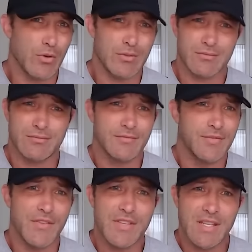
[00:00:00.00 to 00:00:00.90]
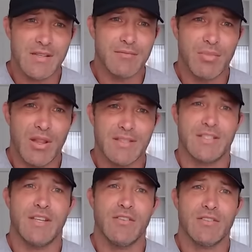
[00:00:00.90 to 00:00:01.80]
for 15
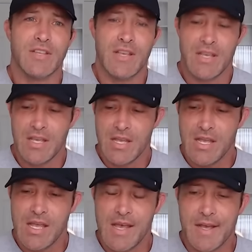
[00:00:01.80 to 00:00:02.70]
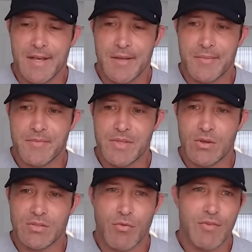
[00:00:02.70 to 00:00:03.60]
plus years, you know,
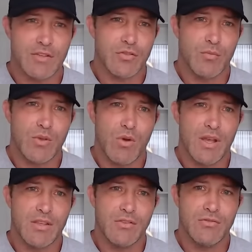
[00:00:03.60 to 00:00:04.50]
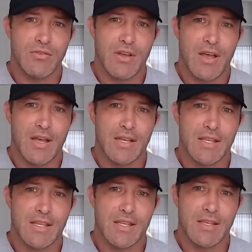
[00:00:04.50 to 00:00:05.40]
he's a professor at BYU.
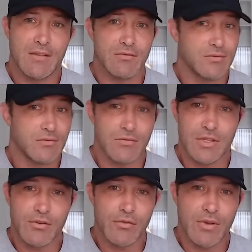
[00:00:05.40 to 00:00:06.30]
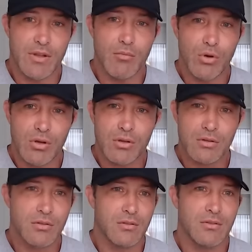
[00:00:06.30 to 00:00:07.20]
He has literally written a
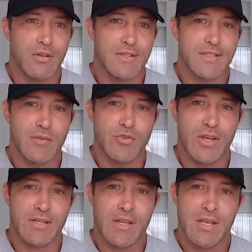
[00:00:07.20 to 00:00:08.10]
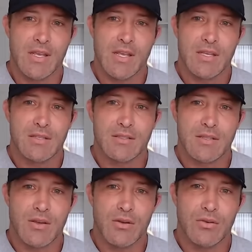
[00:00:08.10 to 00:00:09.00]
book on the subject.
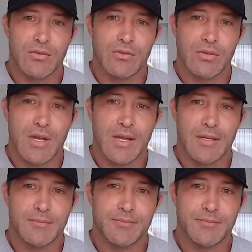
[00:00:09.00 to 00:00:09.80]
So,